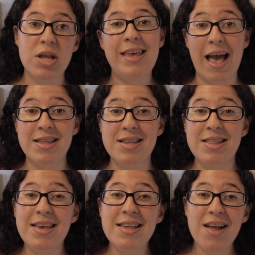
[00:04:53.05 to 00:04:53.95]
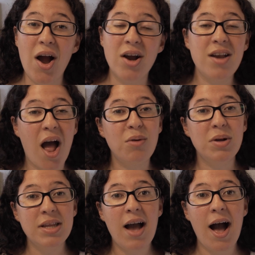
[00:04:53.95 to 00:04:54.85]
Yes, these are not
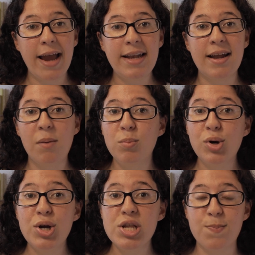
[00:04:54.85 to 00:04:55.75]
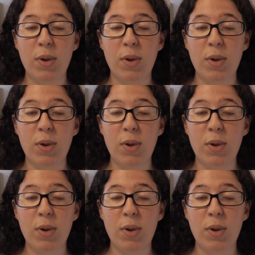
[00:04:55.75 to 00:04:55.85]
really high numbers,